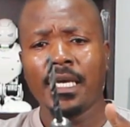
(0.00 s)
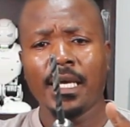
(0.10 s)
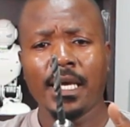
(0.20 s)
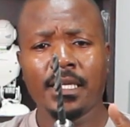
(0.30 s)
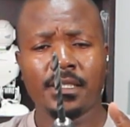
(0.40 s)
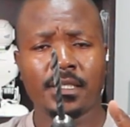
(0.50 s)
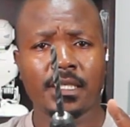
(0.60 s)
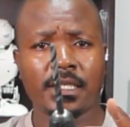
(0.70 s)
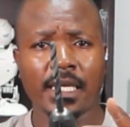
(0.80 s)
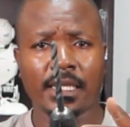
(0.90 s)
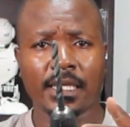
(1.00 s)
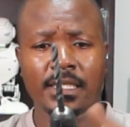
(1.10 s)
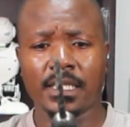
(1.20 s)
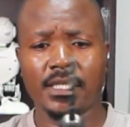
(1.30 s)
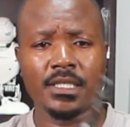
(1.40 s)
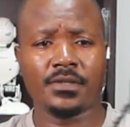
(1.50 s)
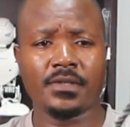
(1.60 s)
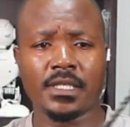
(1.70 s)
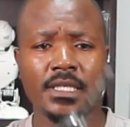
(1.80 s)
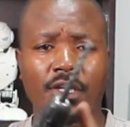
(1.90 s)
And just like that, it is
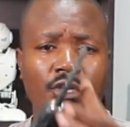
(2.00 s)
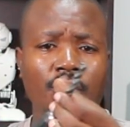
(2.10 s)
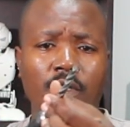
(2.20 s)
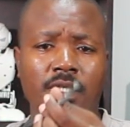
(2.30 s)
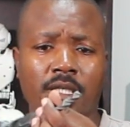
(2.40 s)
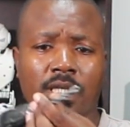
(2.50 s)
secured.